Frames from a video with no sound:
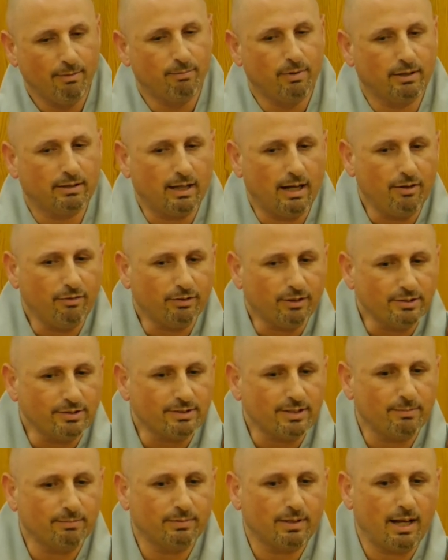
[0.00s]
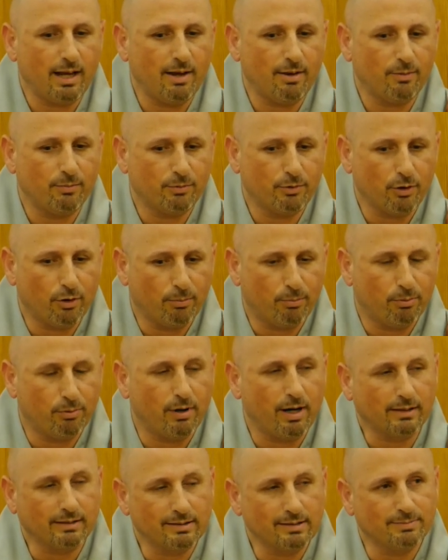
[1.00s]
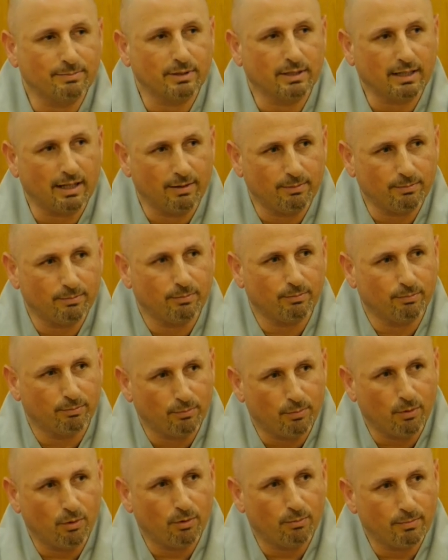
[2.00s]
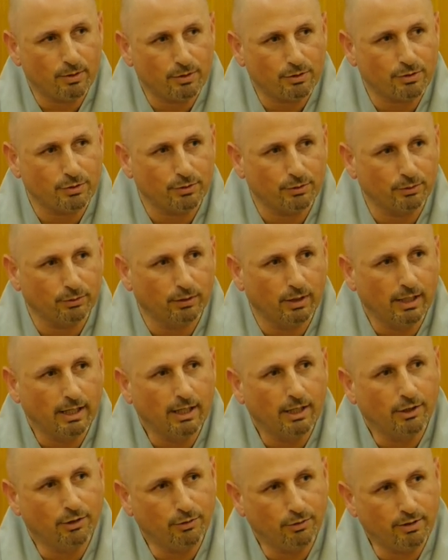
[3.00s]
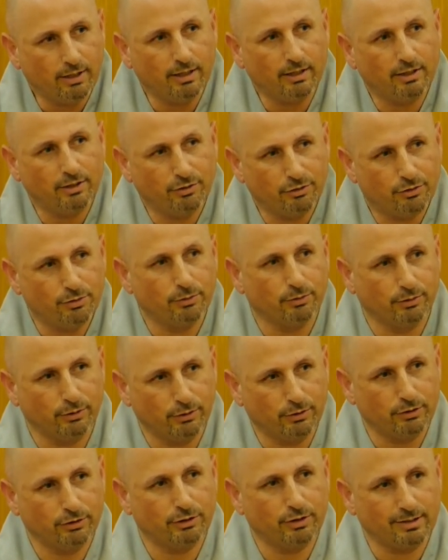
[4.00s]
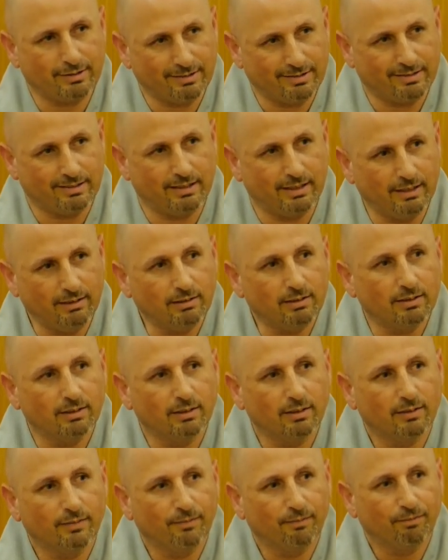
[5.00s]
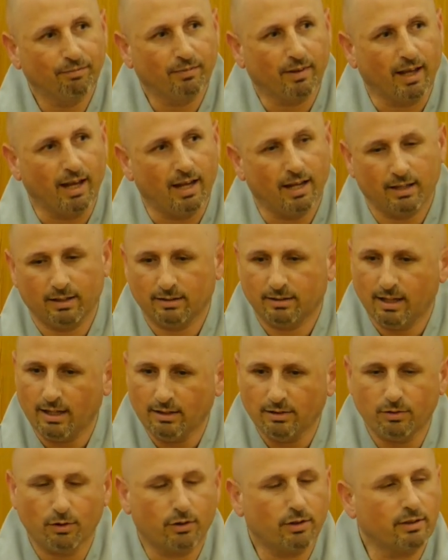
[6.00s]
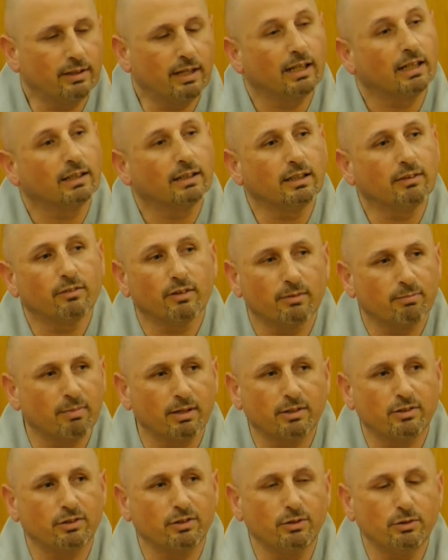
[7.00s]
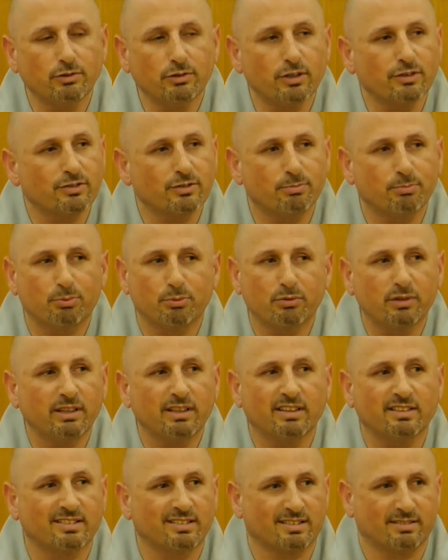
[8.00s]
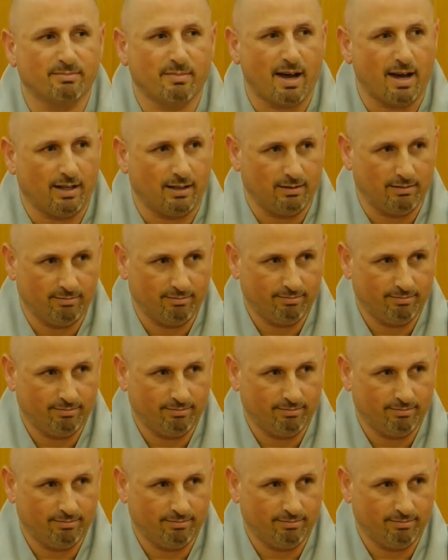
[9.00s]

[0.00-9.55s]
But after some time, your practice become more mature. You can endure. You can just sit, and they talk negative, but you just breathe and smile